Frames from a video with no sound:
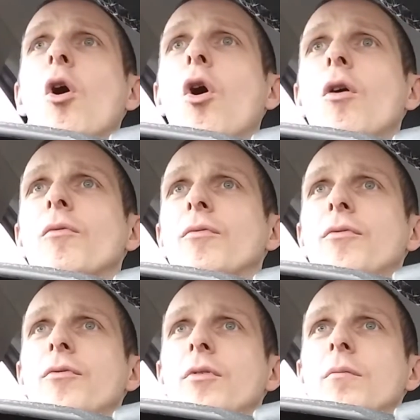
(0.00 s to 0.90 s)
of
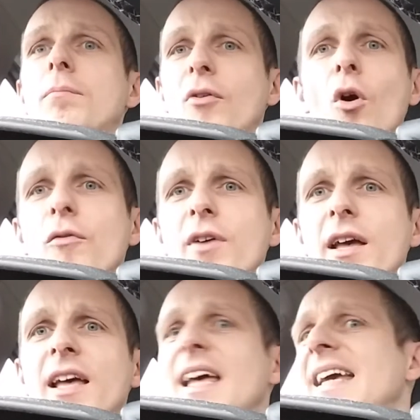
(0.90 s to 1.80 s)
profit,
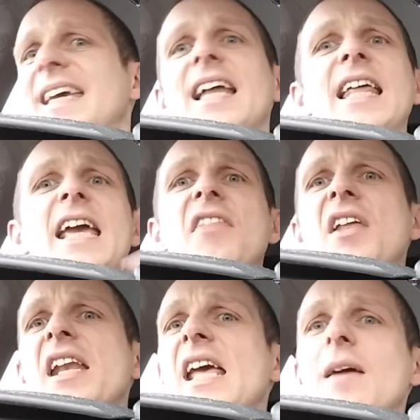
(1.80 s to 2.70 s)
killing in the
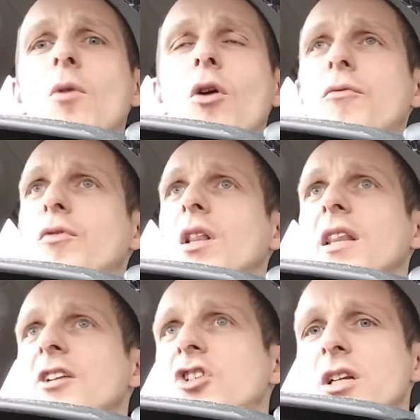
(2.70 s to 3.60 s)
name of
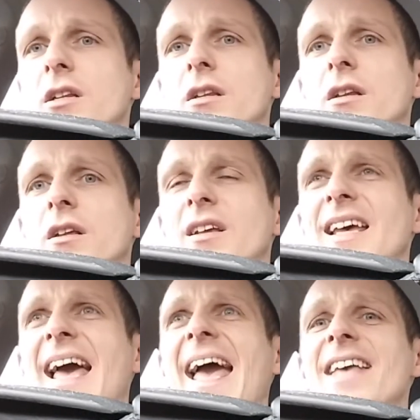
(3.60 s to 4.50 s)
religion
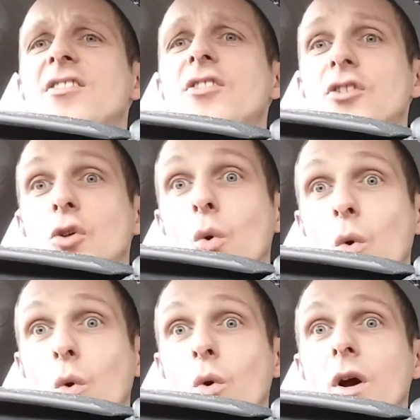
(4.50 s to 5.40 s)
is
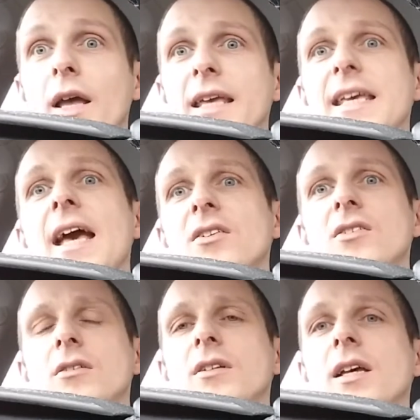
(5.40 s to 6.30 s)
so
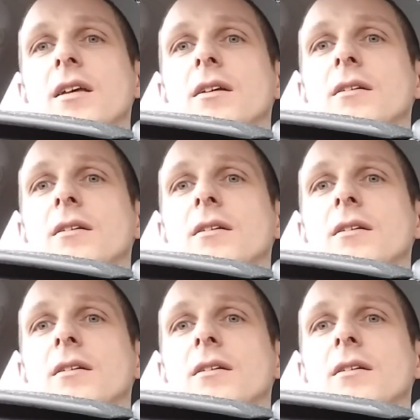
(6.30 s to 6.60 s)
yesterday.